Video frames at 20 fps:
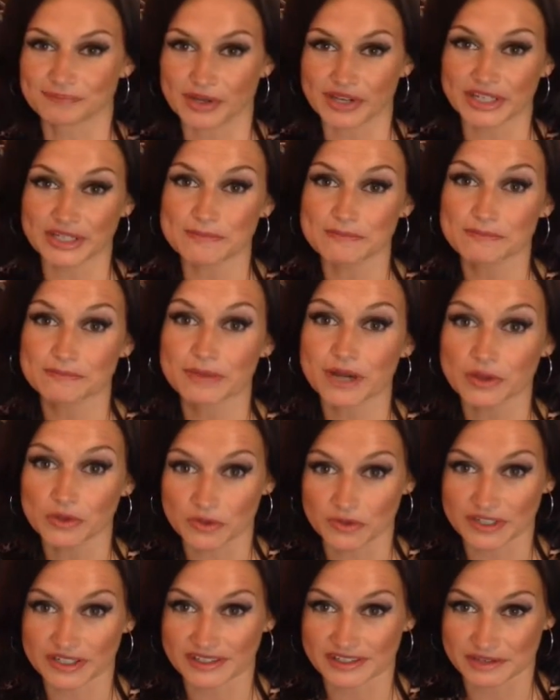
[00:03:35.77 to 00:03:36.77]
buying in
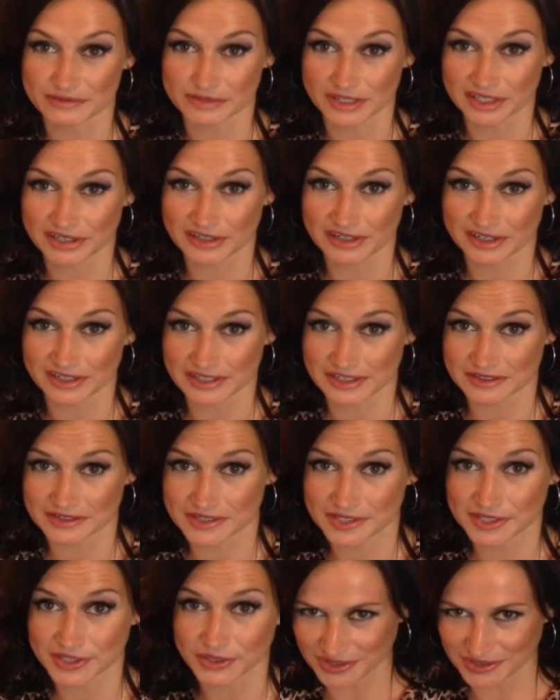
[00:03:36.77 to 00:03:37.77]
bulk is a really good idea
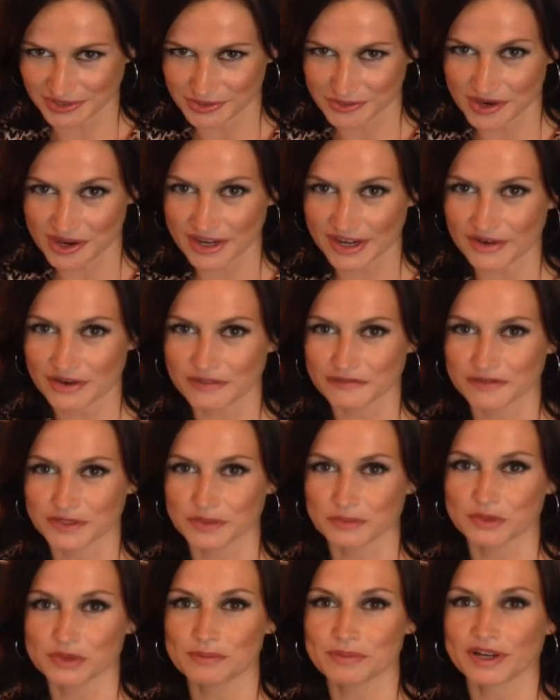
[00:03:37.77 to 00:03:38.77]
too. I
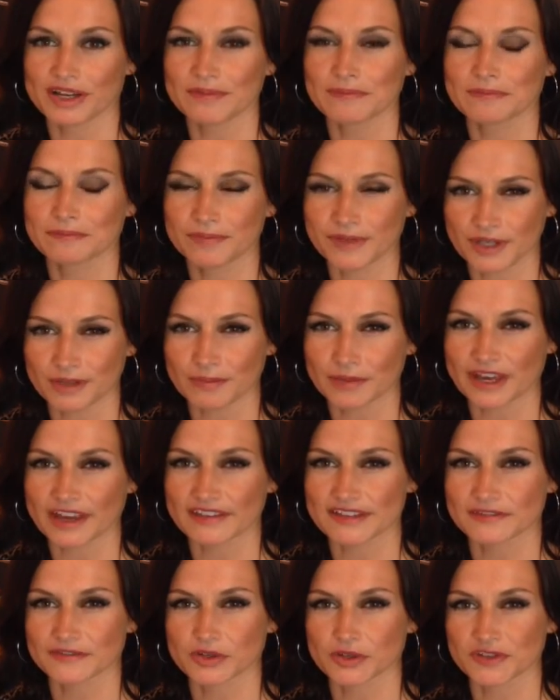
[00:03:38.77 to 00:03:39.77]
often will buy big
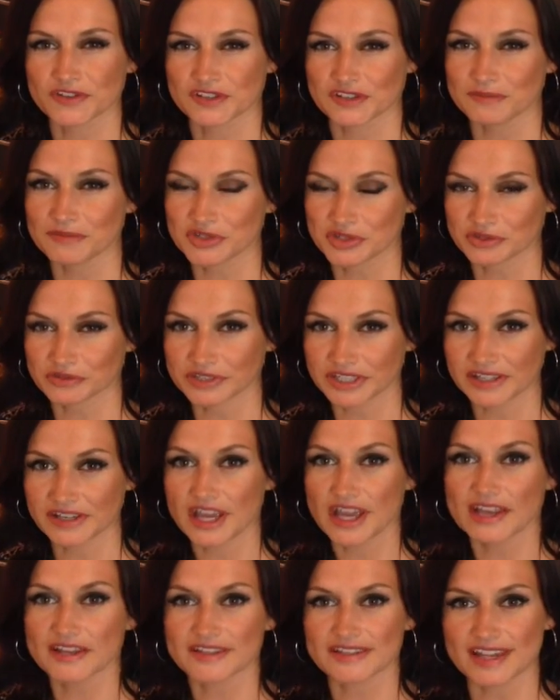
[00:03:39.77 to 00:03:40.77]
bags of costume jewellery,
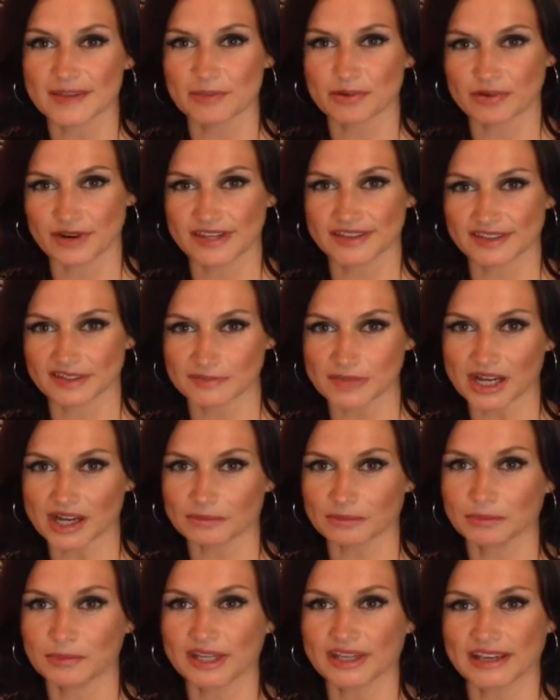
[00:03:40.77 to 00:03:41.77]
separate them
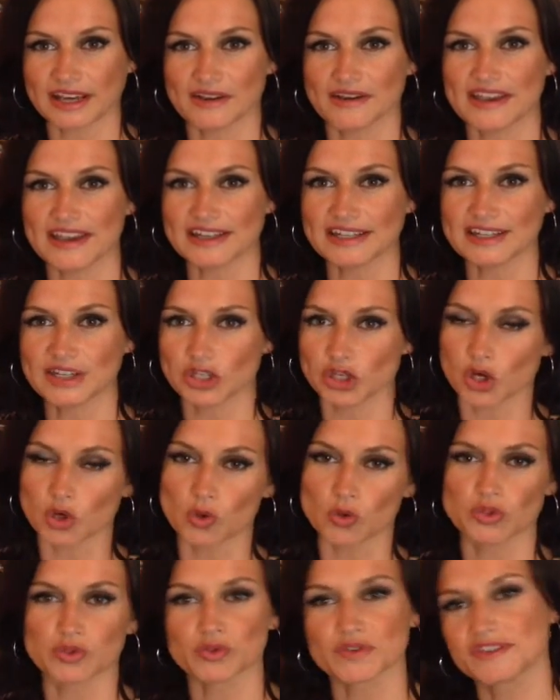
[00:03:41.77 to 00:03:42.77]
up, pick out any
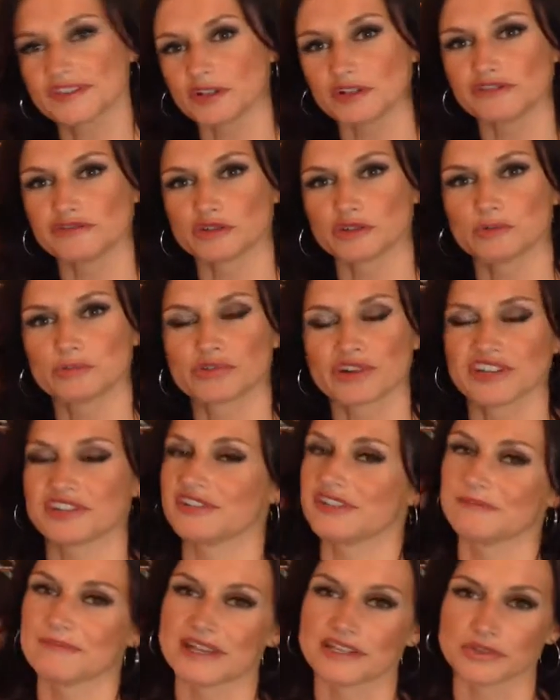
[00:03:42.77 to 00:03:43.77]
gold or silver or
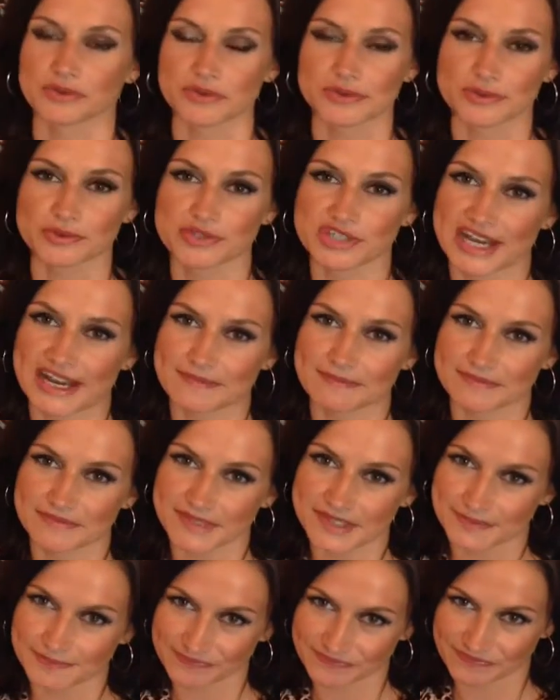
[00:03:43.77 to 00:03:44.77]
precious metals or
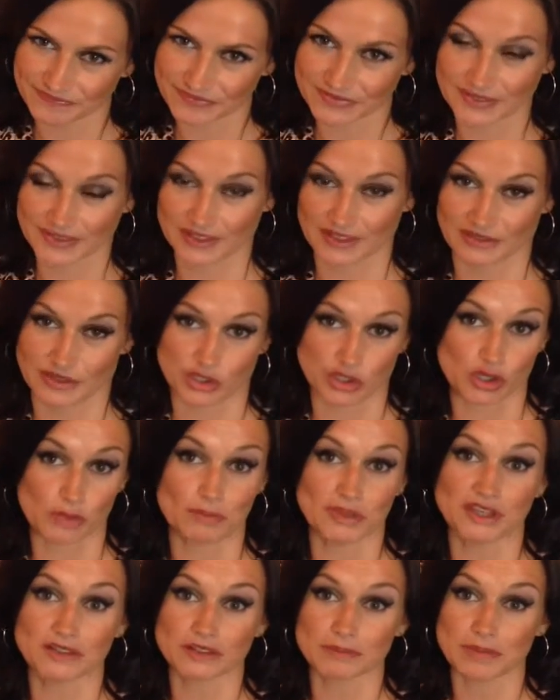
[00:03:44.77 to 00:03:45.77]
gems that could
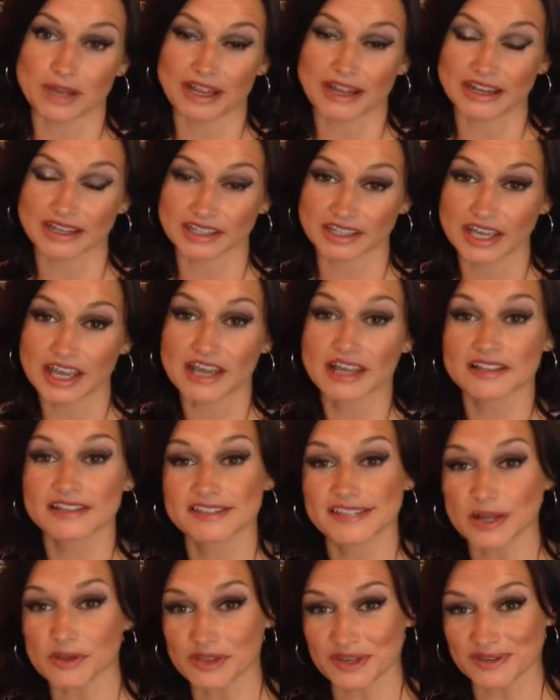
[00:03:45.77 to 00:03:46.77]
be in the bag,
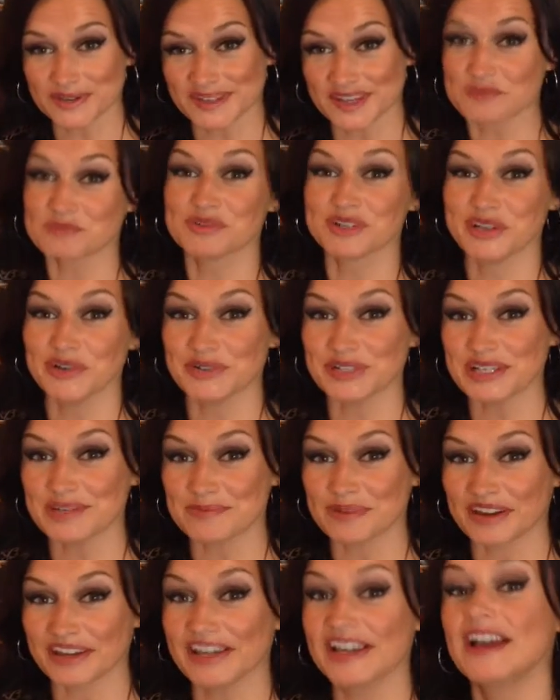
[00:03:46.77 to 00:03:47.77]
sell those separately on
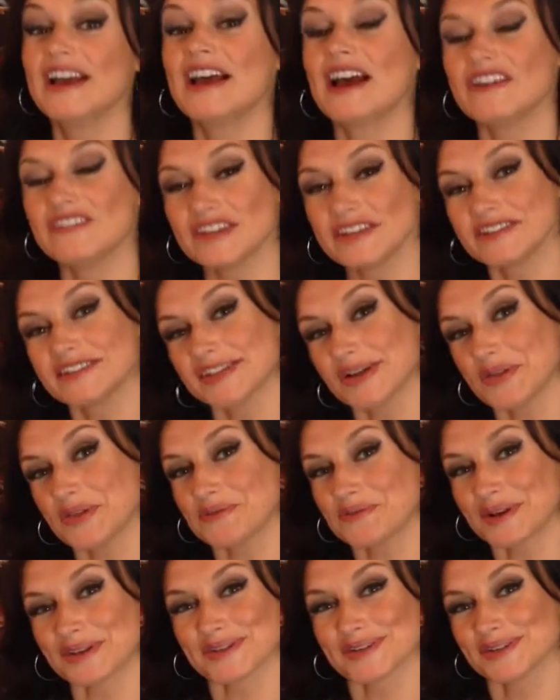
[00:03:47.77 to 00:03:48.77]
eBay, and then sell
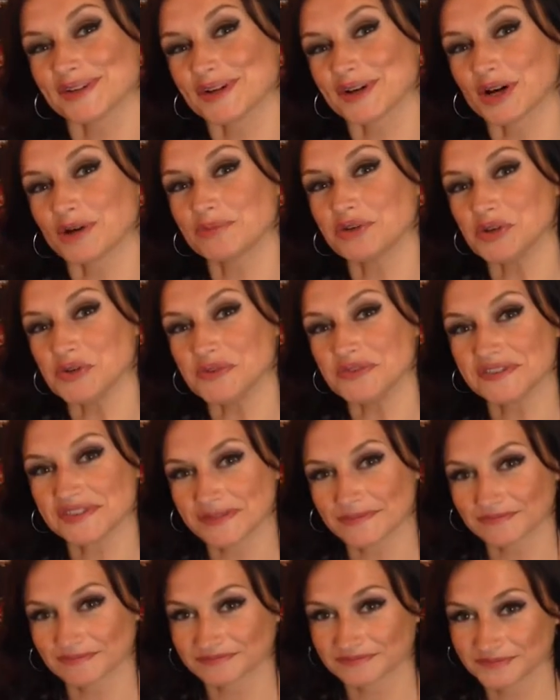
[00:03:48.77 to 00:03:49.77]
the rest at car
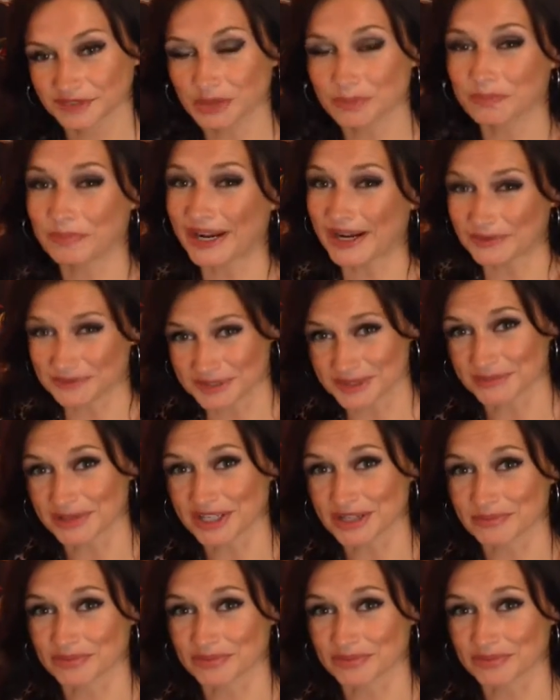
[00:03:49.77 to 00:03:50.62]
boots. You're bound to make a